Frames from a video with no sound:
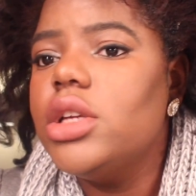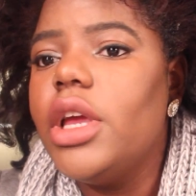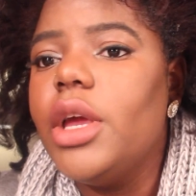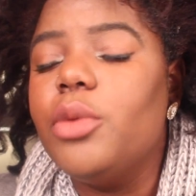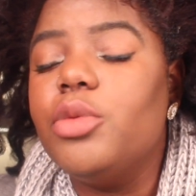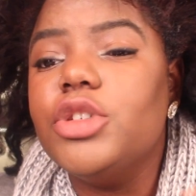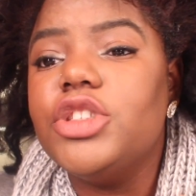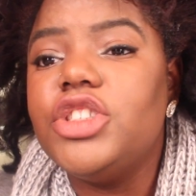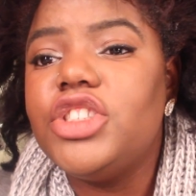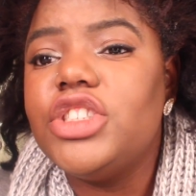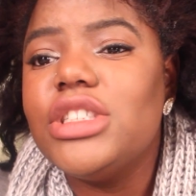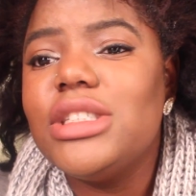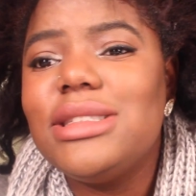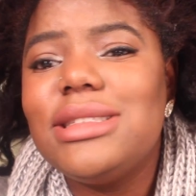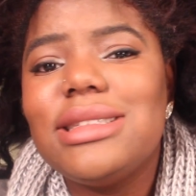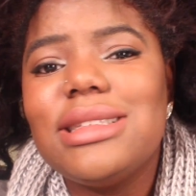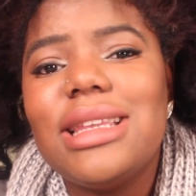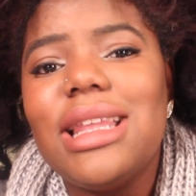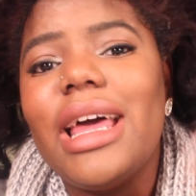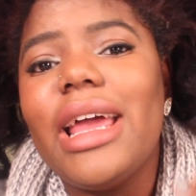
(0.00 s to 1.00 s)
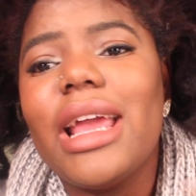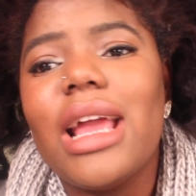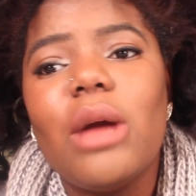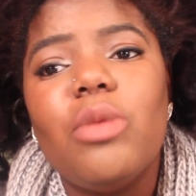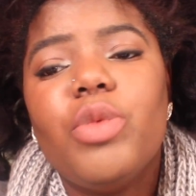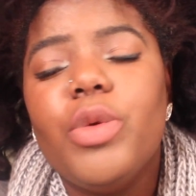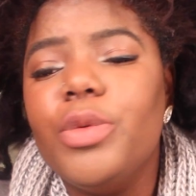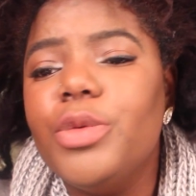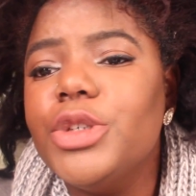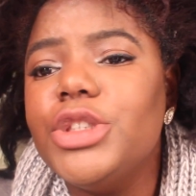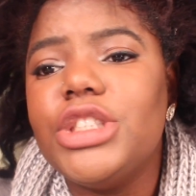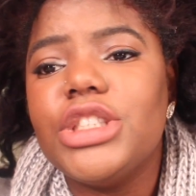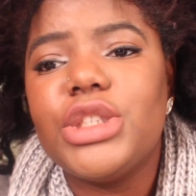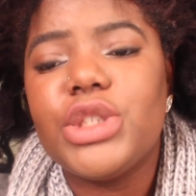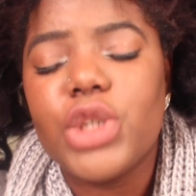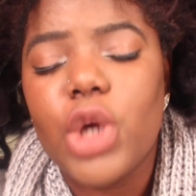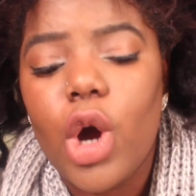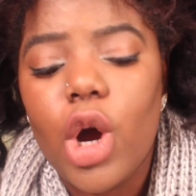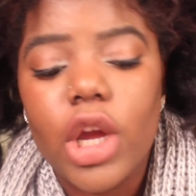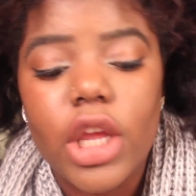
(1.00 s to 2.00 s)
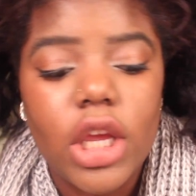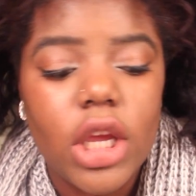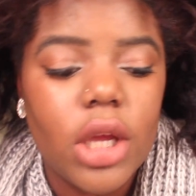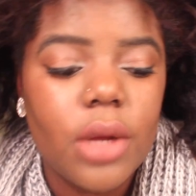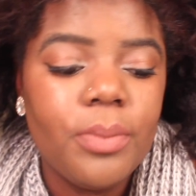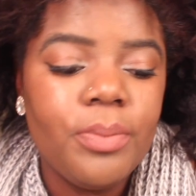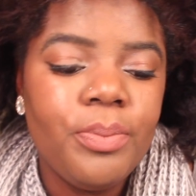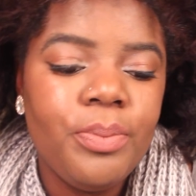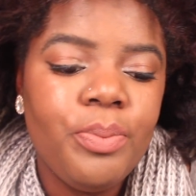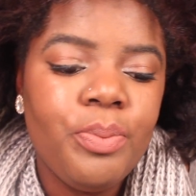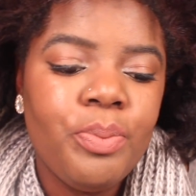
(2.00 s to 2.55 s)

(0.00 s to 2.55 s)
It was just like, we were just talking.